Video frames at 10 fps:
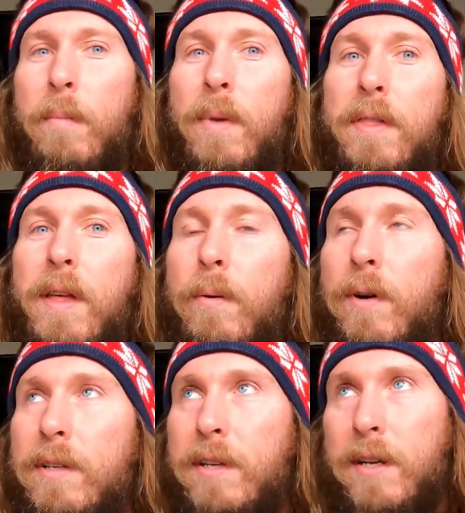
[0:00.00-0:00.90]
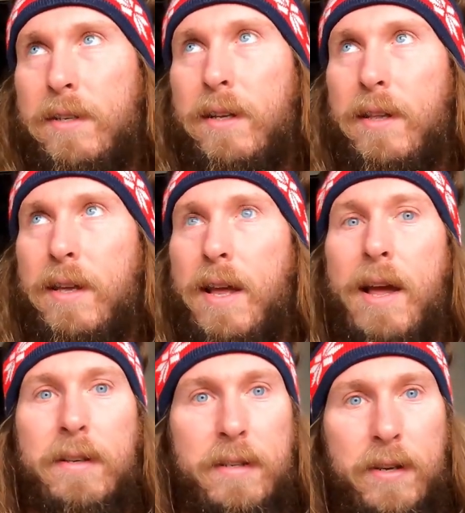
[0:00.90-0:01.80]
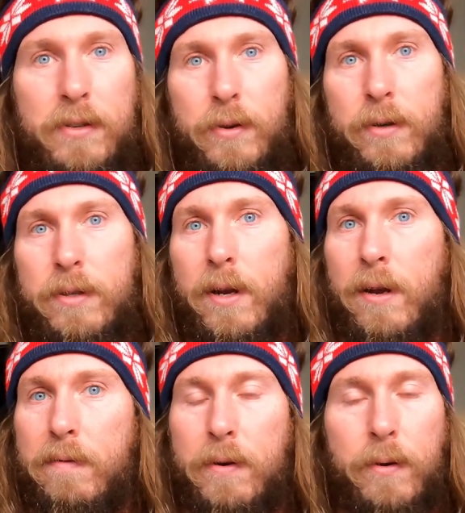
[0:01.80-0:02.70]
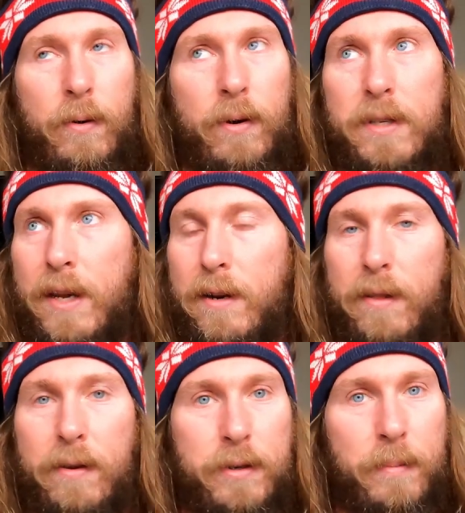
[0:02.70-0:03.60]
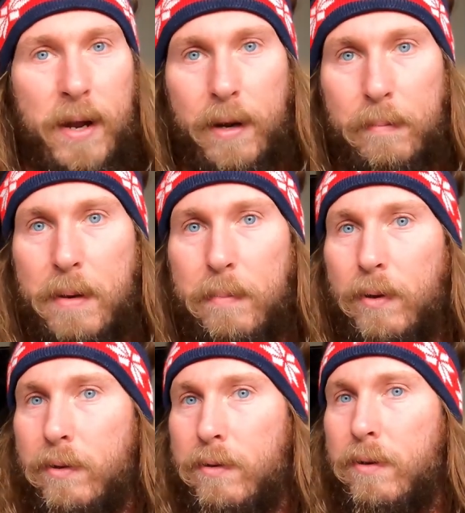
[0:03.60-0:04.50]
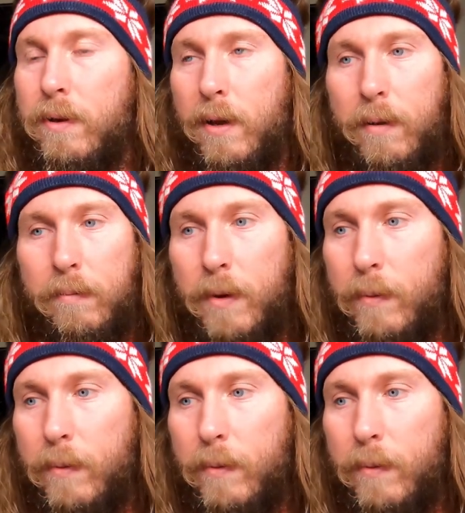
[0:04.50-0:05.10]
but they were essentially the ancestors of the Norse and other Germanic peoples um,